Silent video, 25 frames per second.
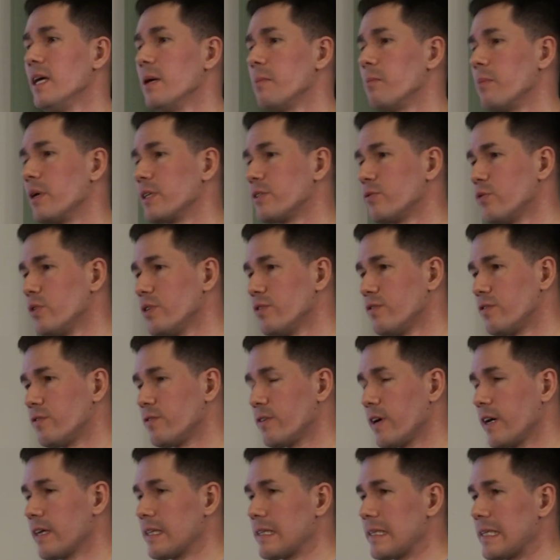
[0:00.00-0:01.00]
but we
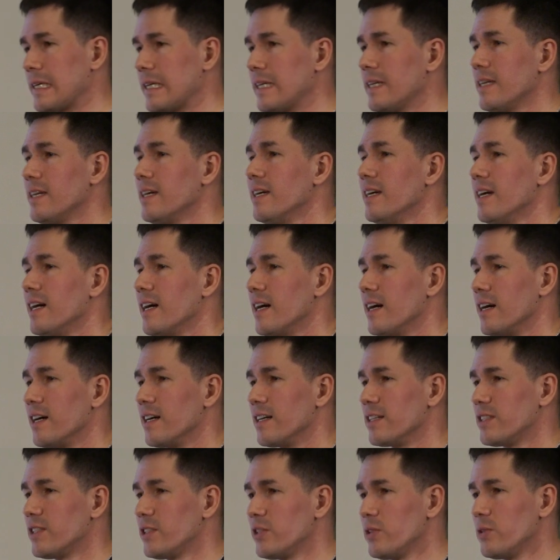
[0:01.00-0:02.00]
finally
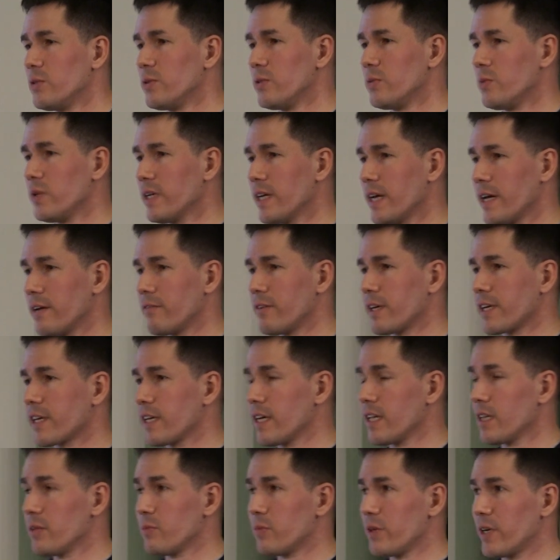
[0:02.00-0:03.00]
we have a
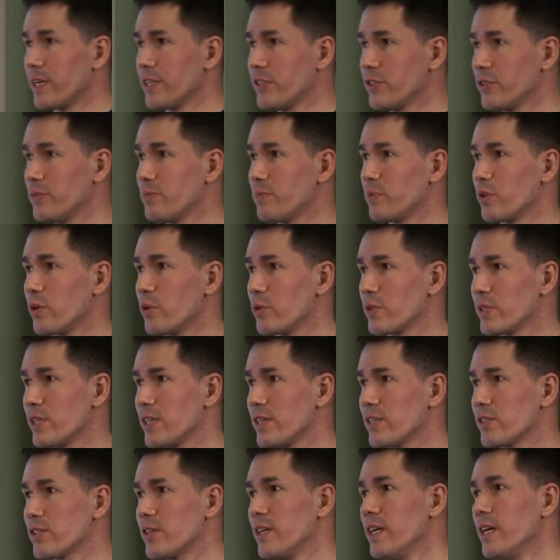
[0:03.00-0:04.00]
calibration
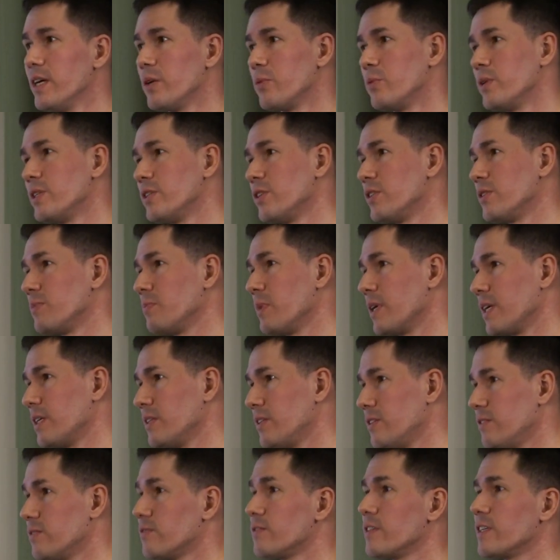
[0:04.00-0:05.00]
process which is
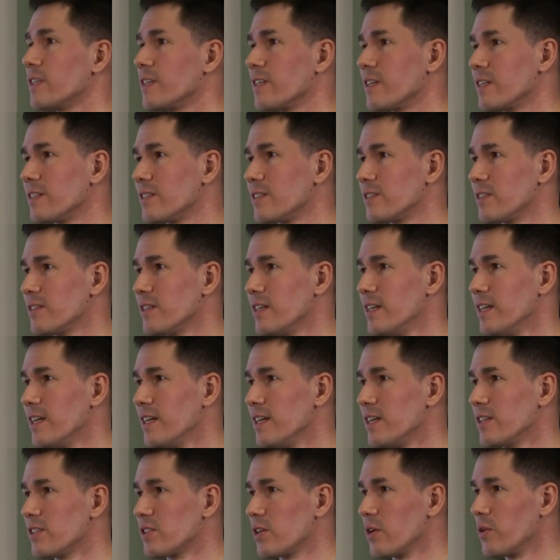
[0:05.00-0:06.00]
made in Finland.
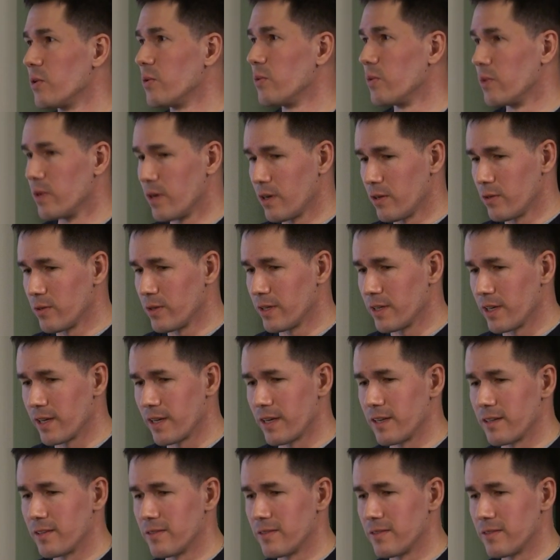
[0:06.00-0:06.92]
So only